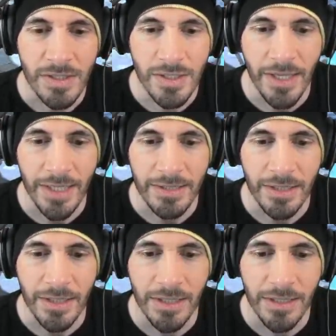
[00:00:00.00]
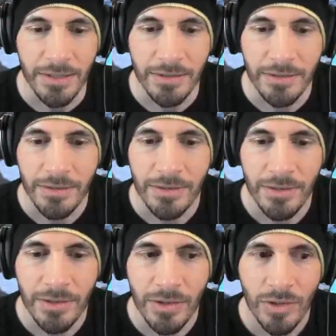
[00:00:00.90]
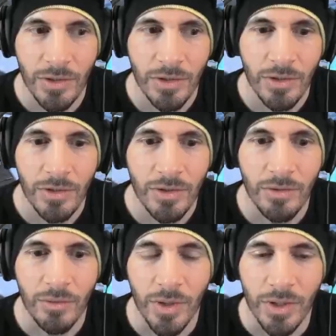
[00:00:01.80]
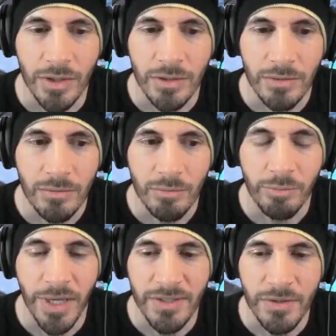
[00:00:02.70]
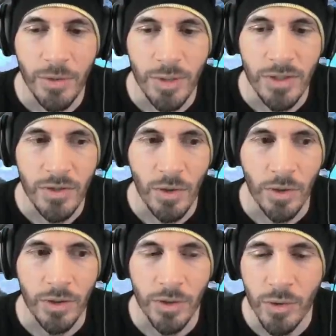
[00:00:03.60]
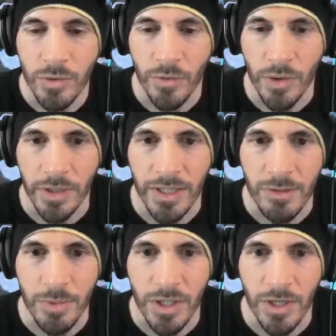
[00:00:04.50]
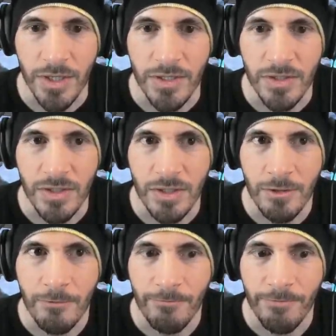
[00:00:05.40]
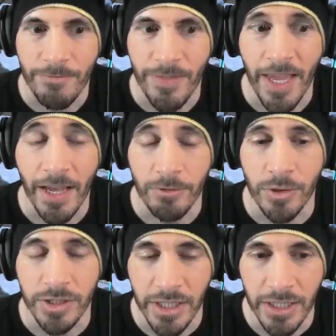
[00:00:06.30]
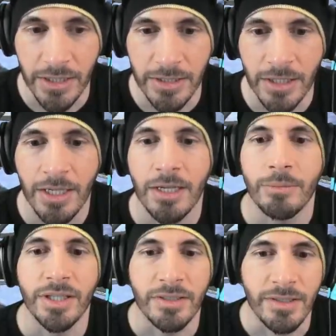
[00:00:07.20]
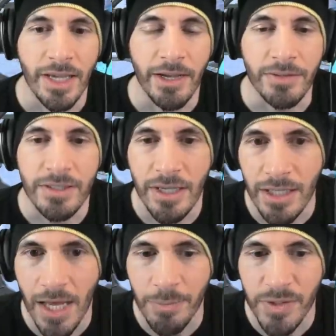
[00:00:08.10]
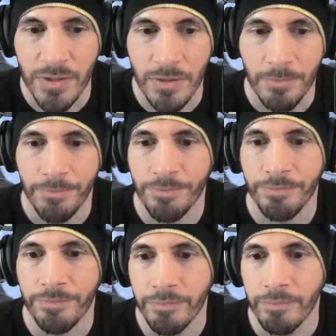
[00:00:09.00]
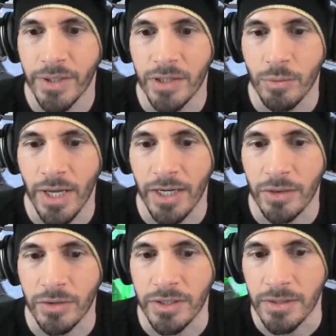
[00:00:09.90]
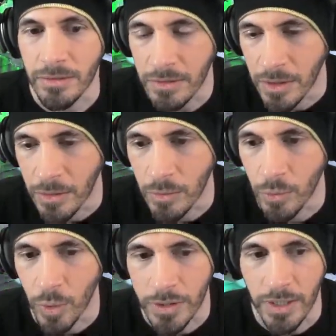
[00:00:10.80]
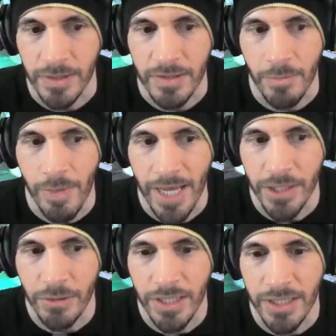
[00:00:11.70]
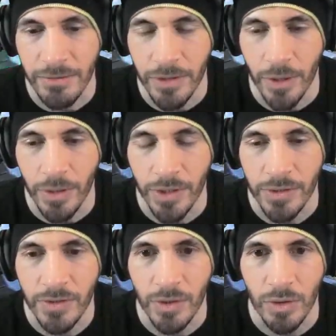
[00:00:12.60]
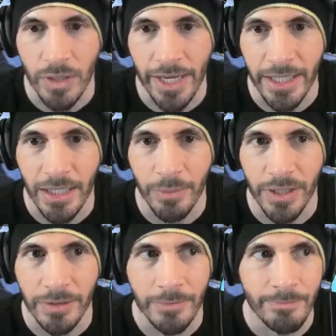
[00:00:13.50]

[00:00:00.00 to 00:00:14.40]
that some of our best units are useful is because they have good gear, because they have skill ups, because we actually, you know, worked on some masteries, even though they're still lacking a bit.